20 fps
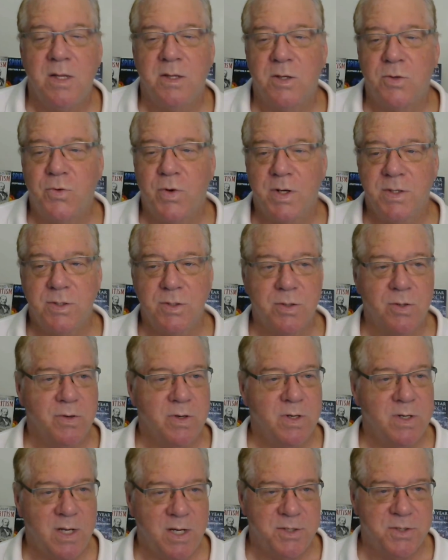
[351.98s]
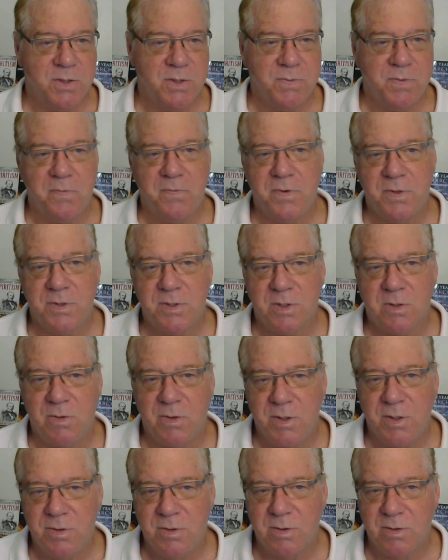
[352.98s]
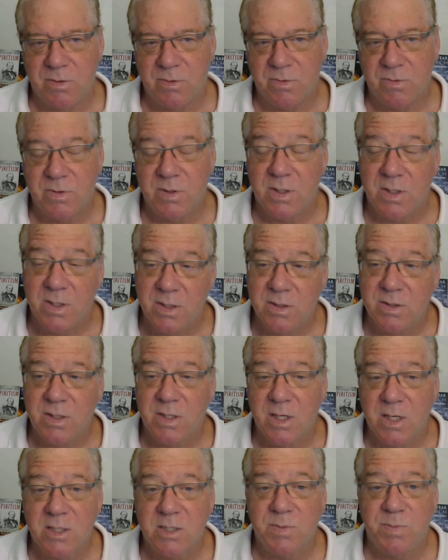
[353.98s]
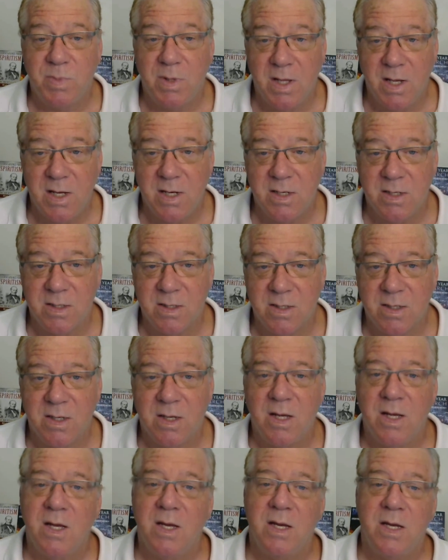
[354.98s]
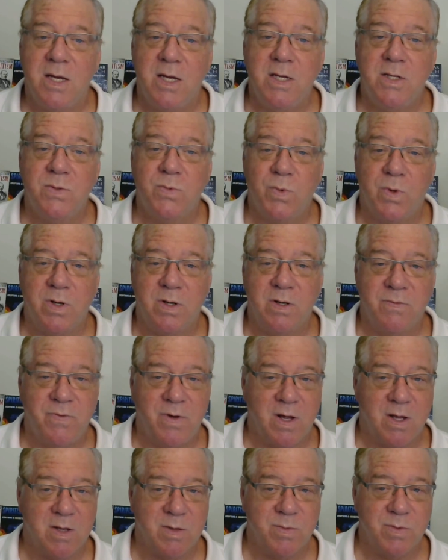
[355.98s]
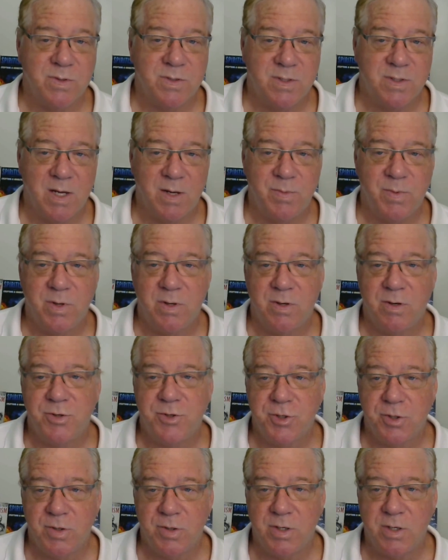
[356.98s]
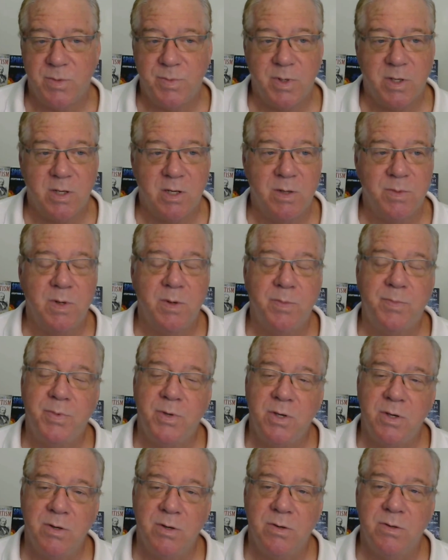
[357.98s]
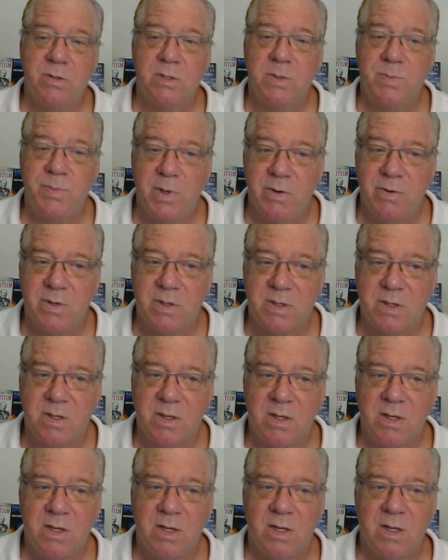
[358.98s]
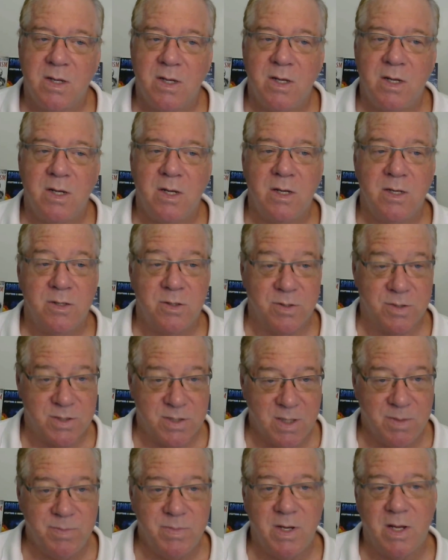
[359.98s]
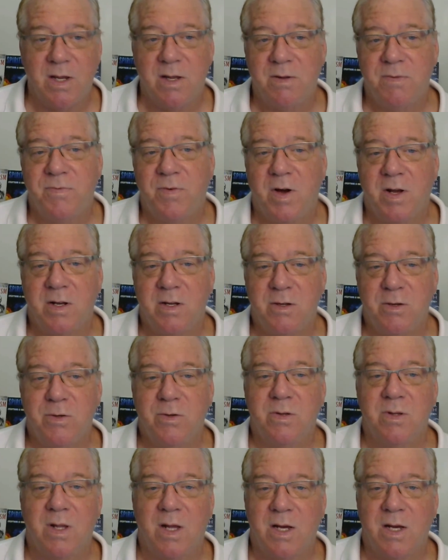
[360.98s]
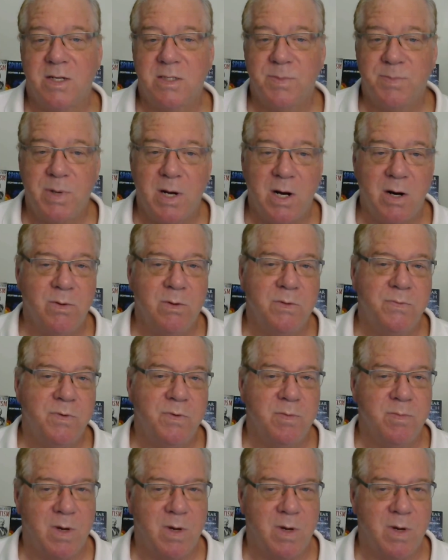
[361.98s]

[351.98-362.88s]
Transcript: the transitory nature of our physical interludes is explained, each one a valuable step in our journey to become a pure spirit, to someday finally utilize the power of our